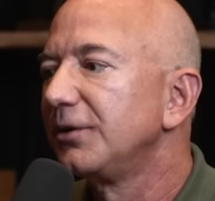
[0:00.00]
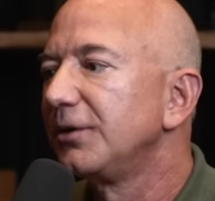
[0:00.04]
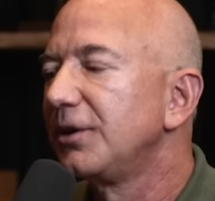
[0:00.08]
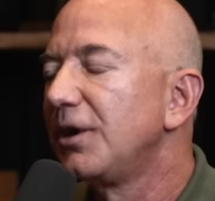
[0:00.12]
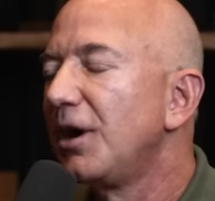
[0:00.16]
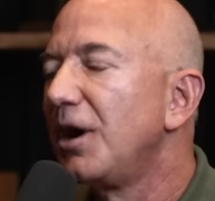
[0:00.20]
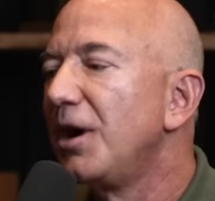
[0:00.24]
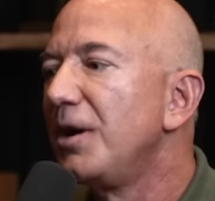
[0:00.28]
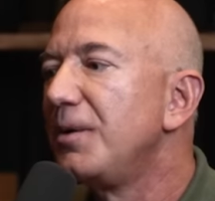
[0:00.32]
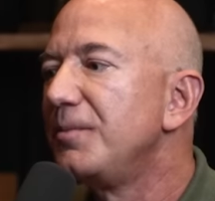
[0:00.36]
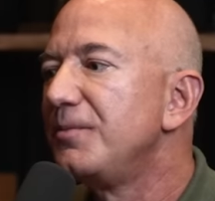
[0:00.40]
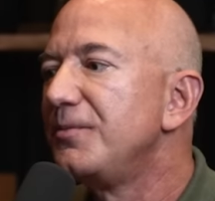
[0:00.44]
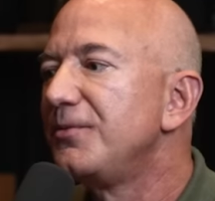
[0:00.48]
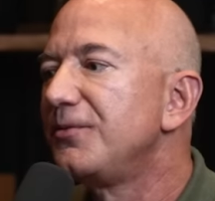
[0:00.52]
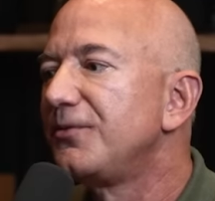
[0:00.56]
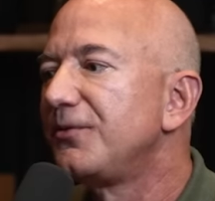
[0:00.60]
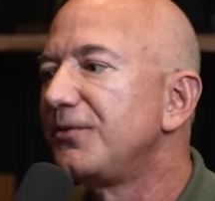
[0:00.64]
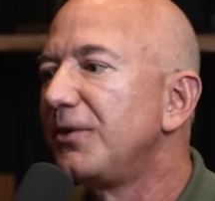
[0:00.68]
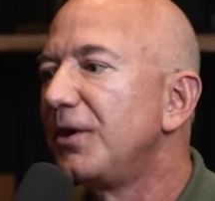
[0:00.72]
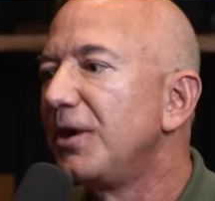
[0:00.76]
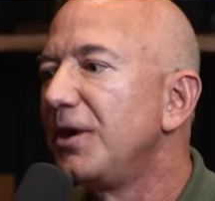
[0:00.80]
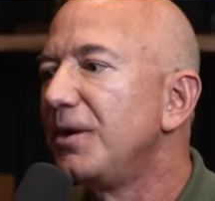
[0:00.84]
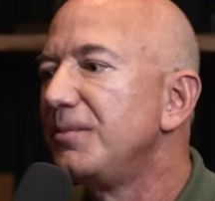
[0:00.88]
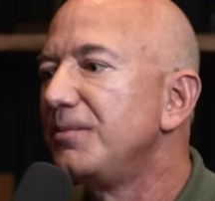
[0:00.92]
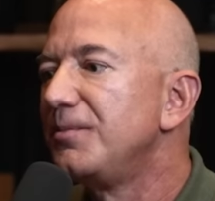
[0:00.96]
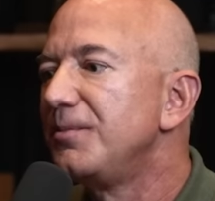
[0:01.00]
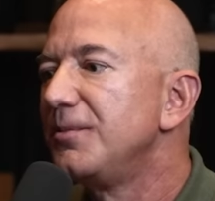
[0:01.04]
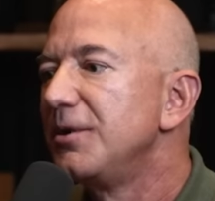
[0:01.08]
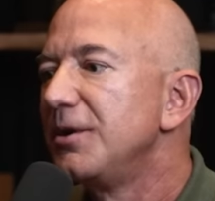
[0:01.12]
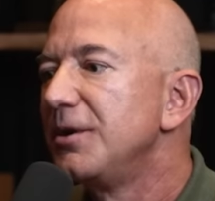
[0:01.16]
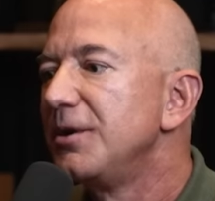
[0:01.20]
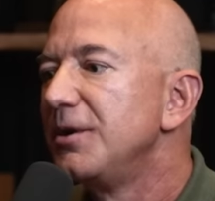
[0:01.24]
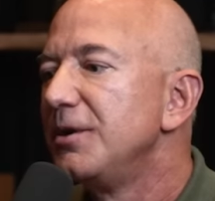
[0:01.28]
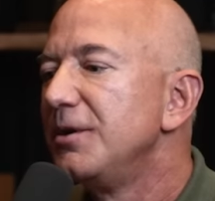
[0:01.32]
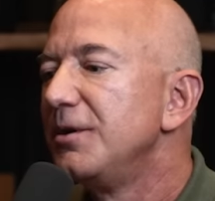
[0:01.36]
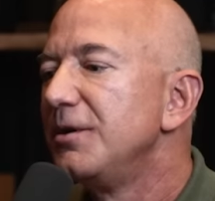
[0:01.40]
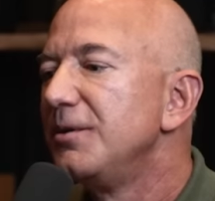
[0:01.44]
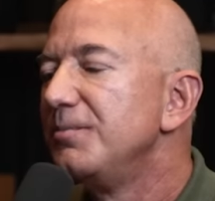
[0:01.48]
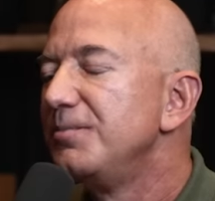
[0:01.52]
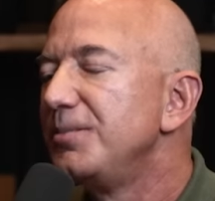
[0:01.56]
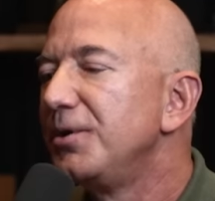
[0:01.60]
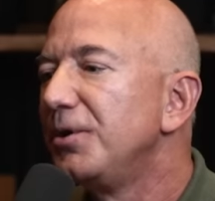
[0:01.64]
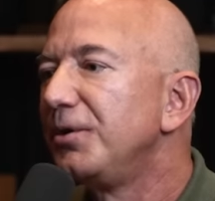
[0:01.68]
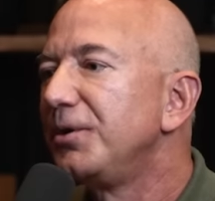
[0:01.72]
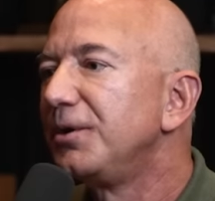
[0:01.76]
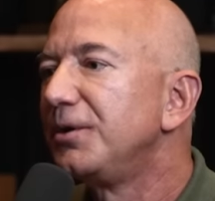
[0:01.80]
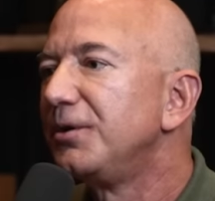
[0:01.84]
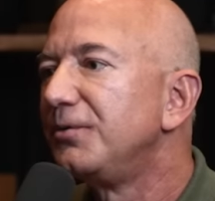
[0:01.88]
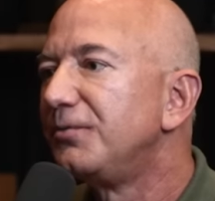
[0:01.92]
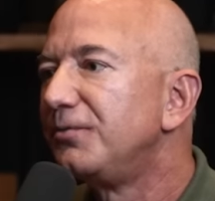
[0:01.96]
come from
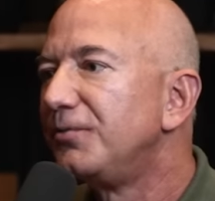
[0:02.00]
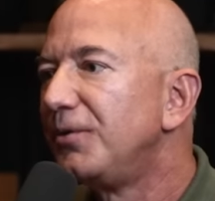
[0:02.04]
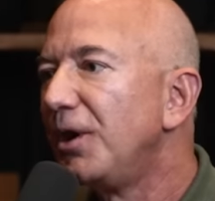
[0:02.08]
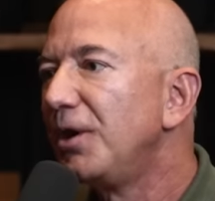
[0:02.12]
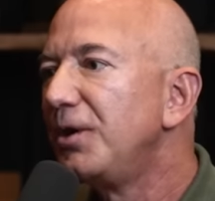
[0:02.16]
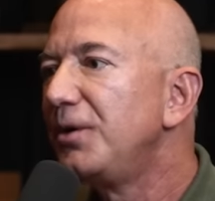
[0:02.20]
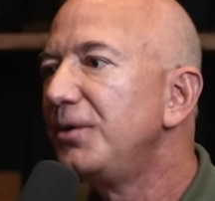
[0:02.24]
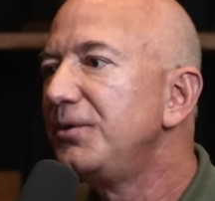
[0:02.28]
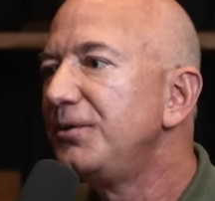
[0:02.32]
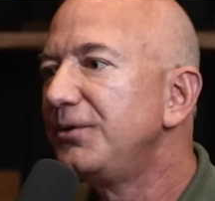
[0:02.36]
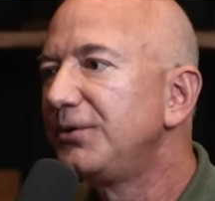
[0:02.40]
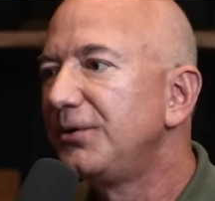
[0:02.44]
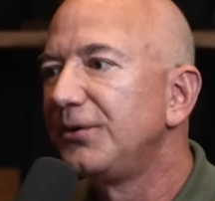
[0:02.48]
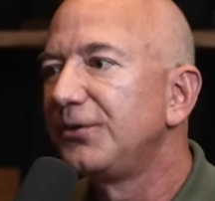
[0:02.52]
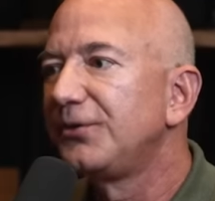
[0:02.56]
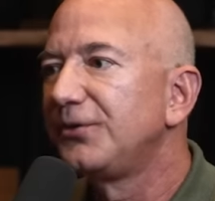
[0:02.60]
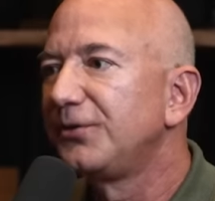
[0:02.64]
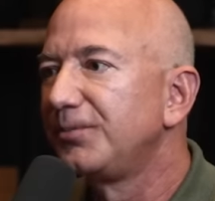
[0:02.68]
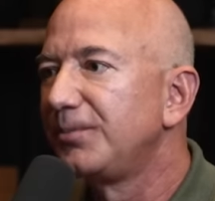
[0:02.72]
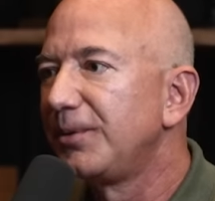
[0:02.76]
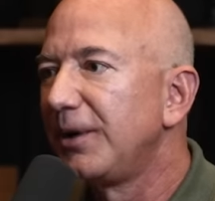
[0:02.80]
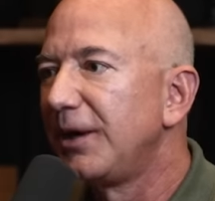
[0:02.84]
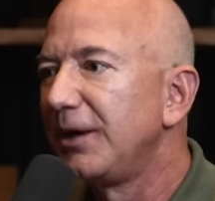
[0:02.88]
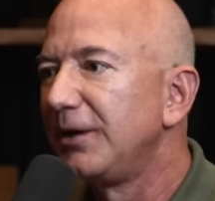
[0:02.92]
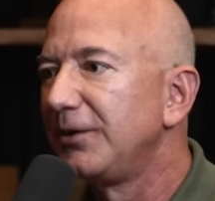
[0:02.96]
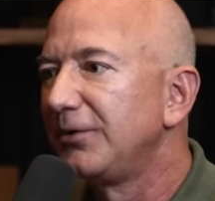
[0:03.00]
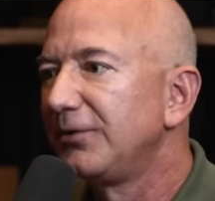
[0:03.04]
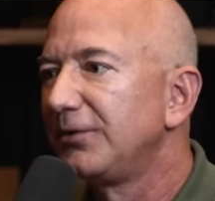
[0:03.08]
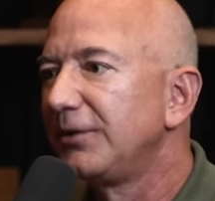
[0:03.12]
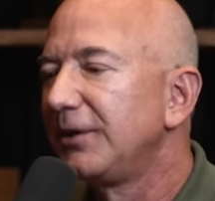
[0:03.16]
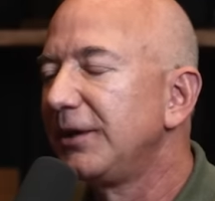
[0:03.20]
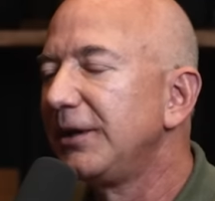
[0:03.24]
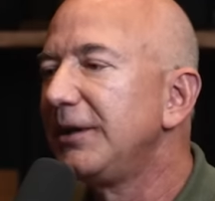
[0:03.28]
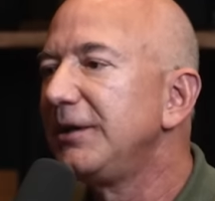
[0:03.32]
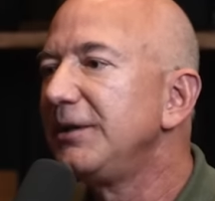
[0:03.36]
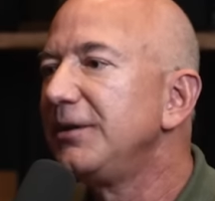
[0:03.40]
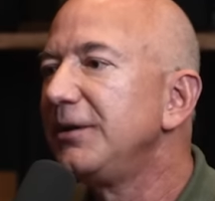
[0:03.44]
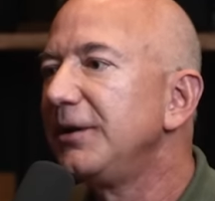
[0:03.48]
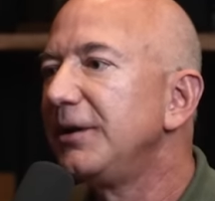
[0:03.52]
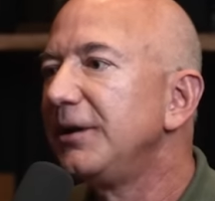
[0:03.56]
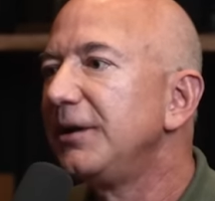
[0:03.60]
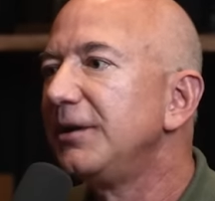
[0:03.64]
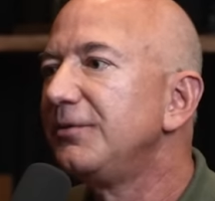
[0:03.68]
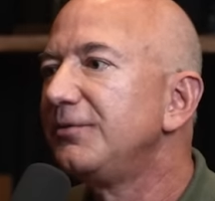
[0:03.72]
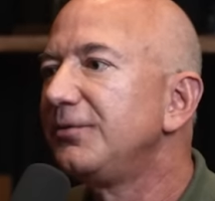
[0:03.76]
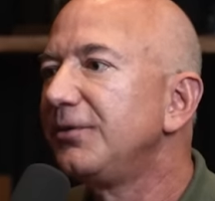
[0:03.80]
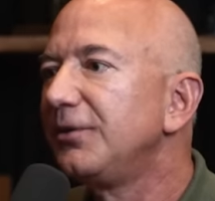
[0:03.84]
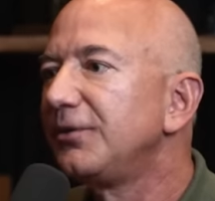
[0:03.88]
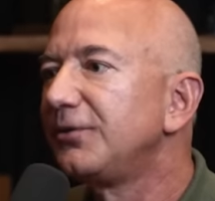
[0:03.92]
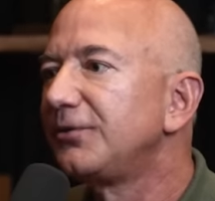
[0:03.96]
building a road to space, getting the
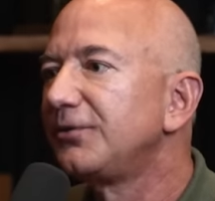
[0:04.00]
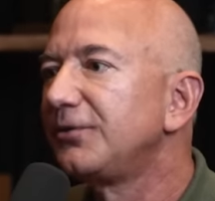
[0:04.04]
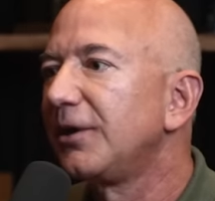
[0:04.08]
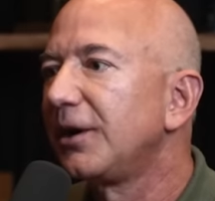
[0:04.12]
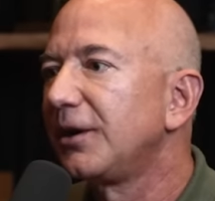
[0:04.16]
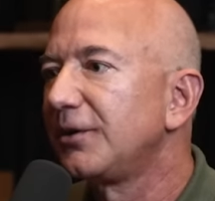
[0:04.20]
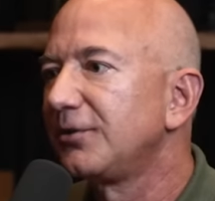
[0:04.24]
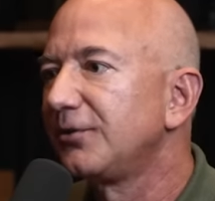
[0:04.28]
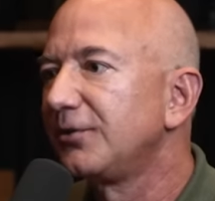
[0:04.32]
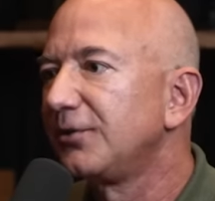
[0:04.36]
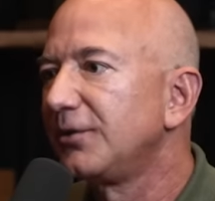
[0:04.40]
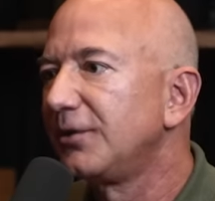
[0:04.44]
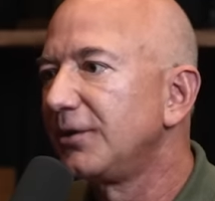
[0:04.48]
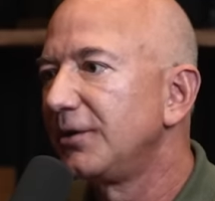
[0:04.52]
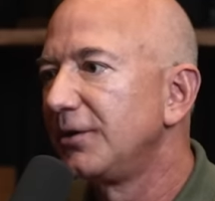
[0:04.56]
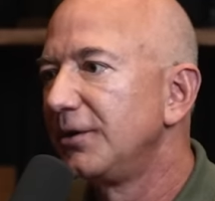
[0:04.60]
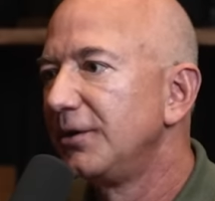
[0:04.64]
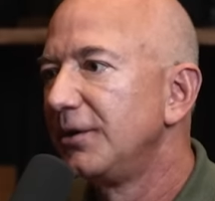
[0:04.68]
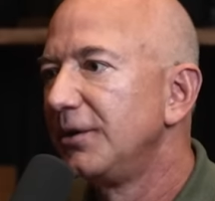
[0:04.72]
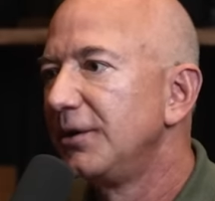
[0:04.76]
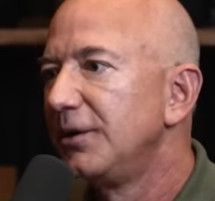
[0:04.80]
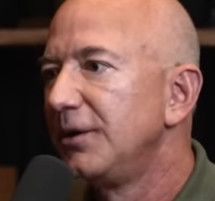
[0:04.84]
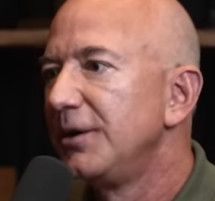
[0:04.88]
infrastructure.